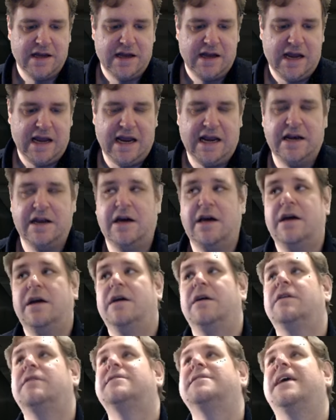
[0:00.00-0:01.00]
in
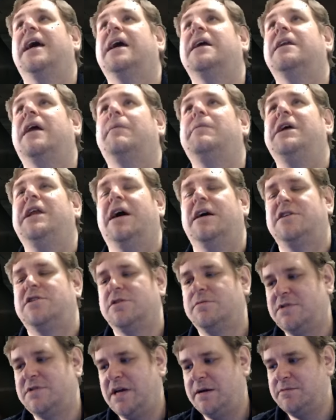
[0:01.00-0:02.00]
a tech, I mean, I
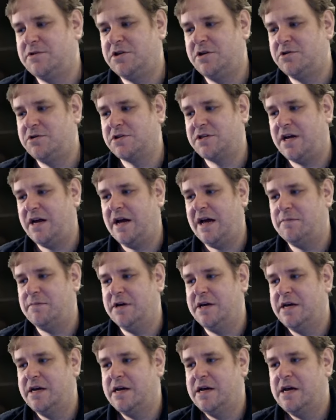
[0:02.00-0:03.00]
sometimes do just out of
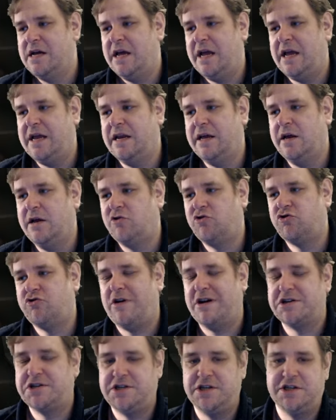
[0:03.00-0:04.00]
habit. In a
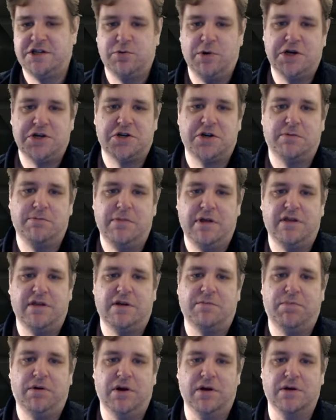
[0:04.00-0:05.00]
trash situation on
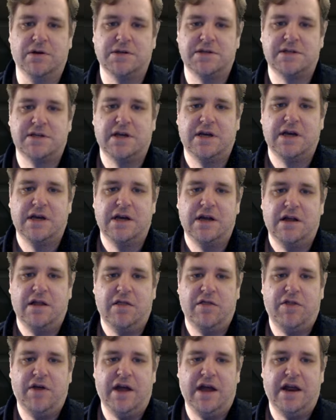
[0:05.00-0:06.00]
Mythic Plus,
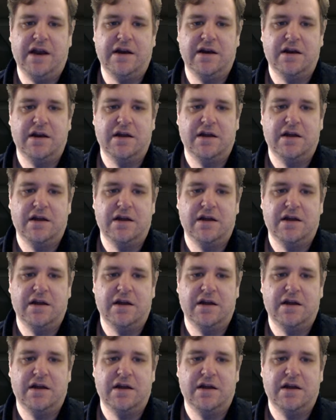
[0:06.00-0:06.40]
then